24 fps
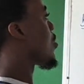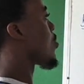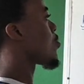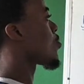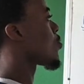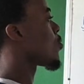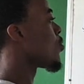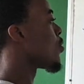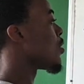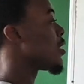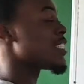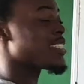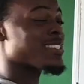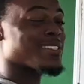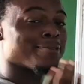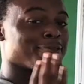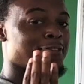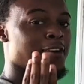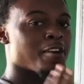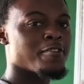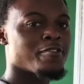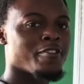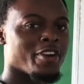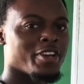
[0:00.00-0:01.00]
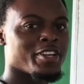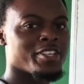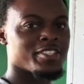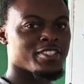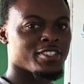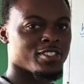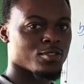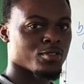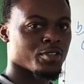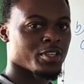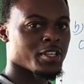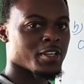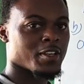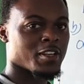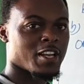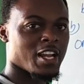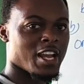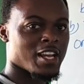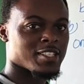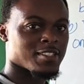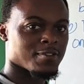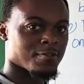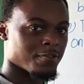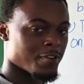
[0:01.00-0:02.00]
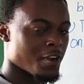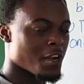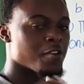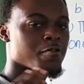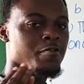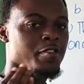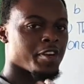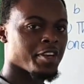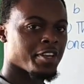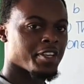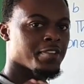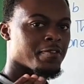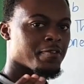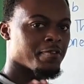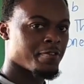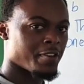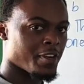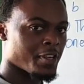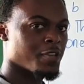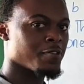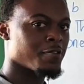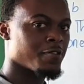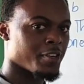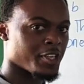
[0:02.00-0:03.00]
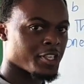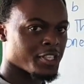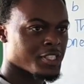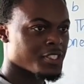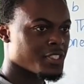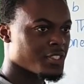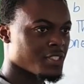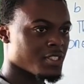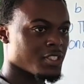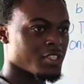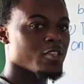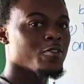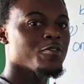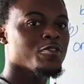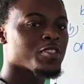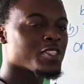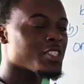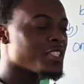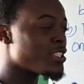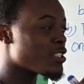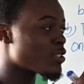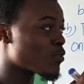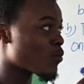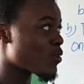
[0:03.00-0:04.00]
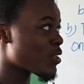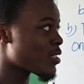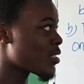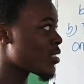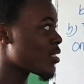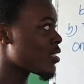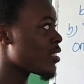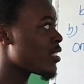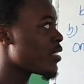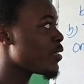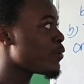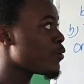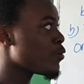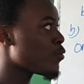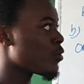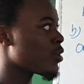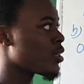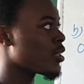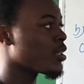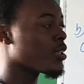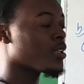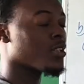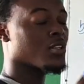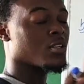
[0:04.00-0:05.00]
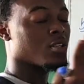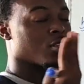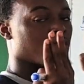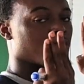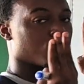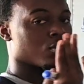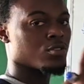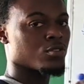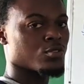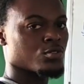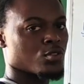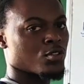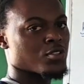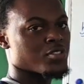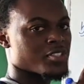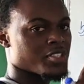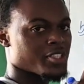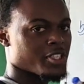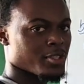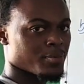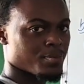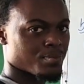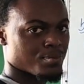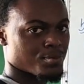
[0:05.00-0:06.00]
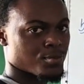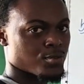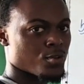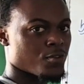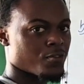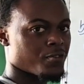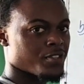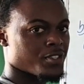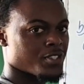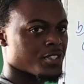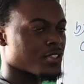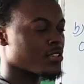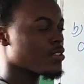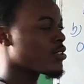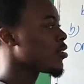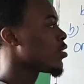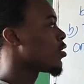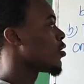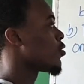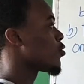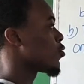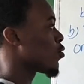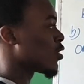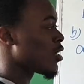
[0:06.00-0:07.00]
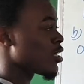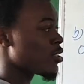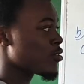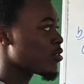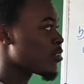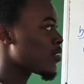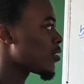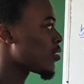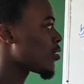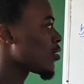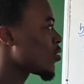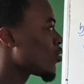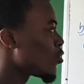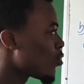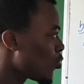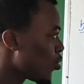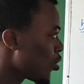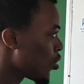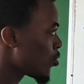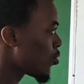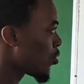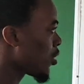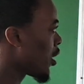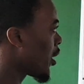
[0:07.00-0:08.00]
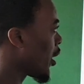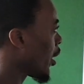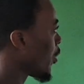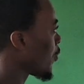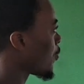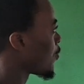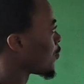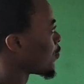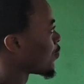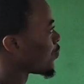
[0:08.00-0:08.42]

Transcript: So it's very easy, okay, guys. Very easy. If you see this question anywhere, don't skip, solve it. So let's do it together.